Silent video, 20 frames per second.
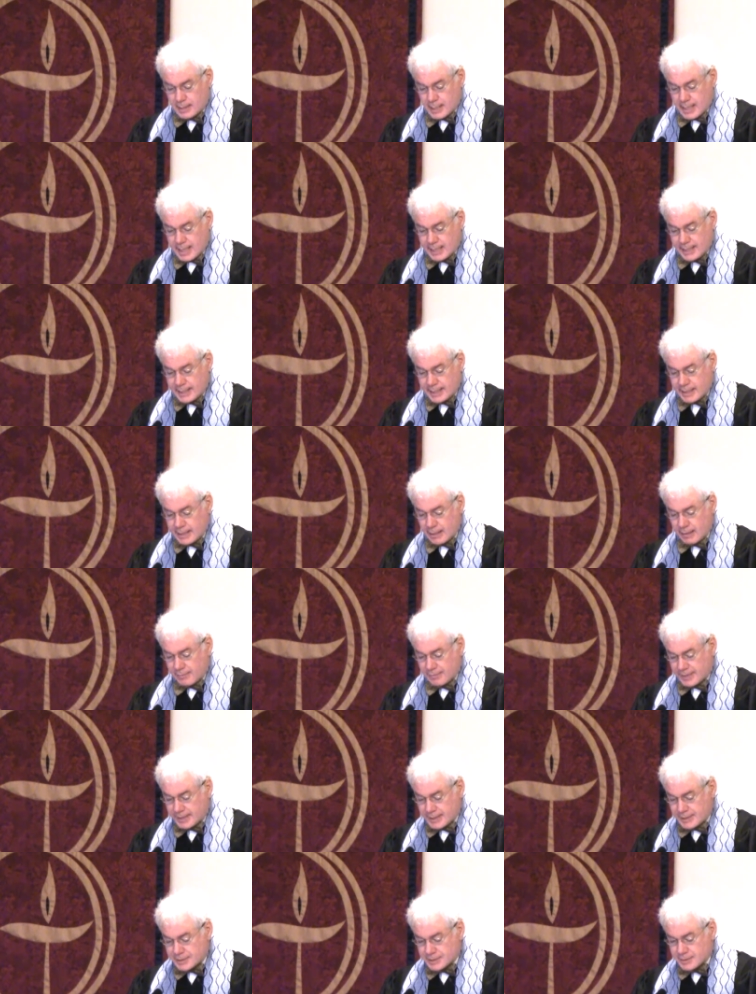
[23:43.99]
Any of
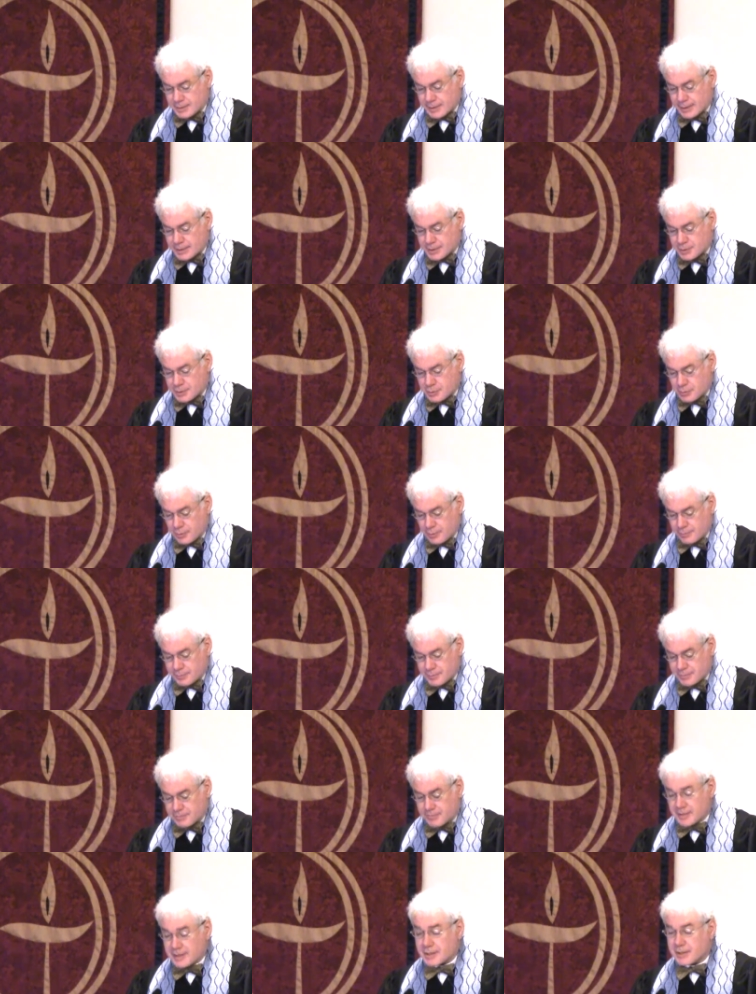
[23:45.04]
these can serve to
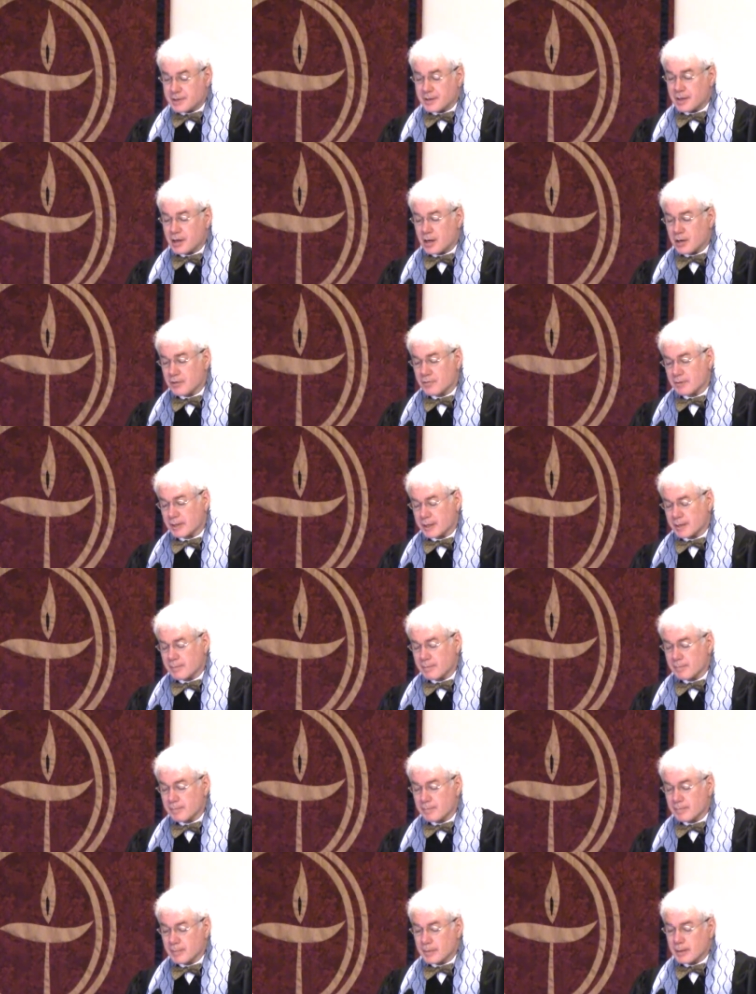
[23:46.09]
feed the hungry,
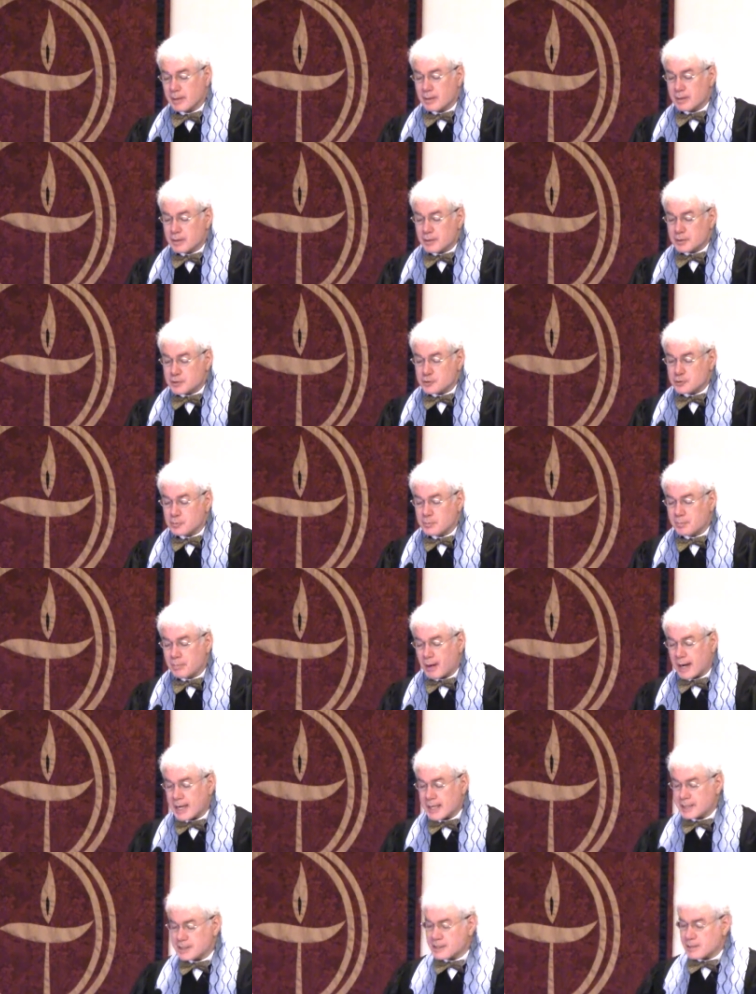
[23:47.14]
to
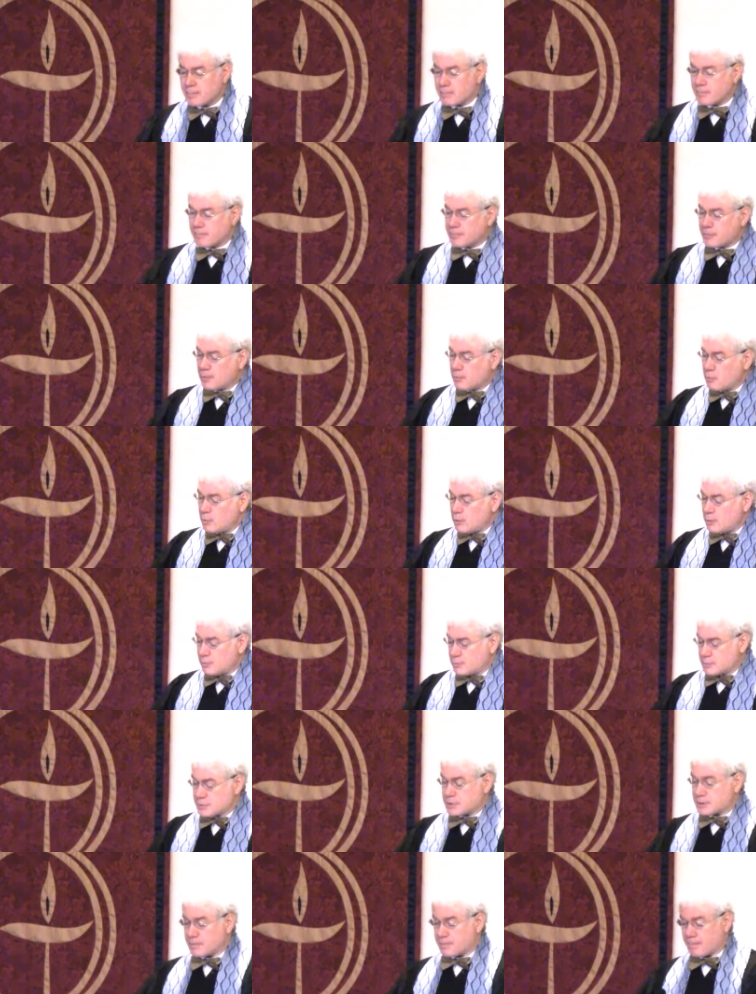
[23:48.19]
bind up the
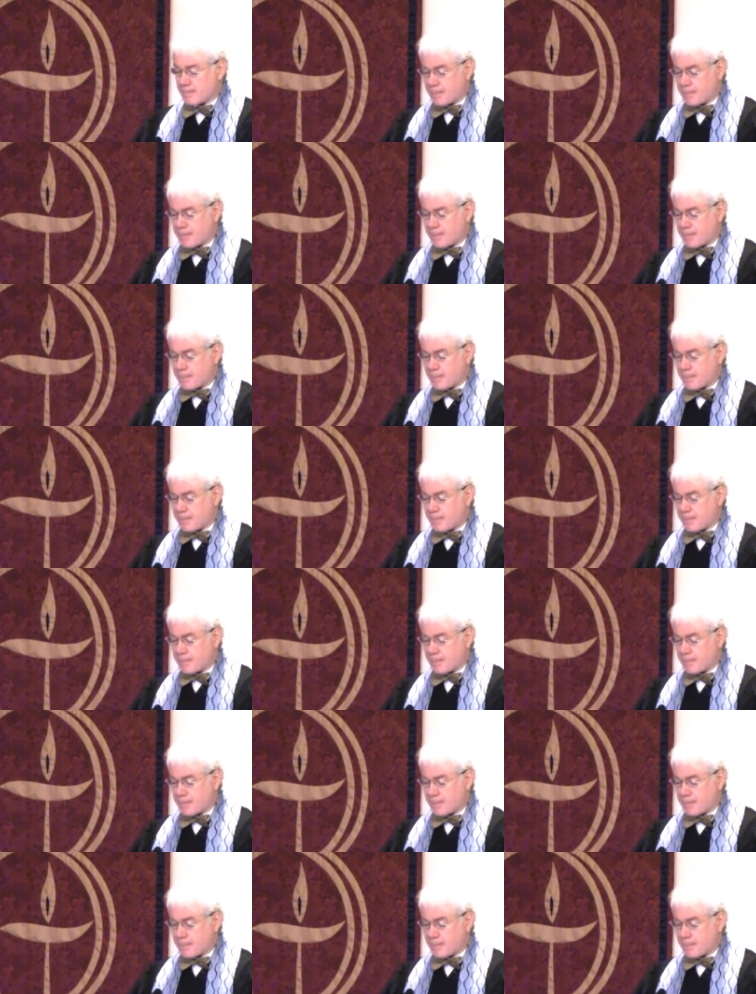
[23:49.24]
wounds,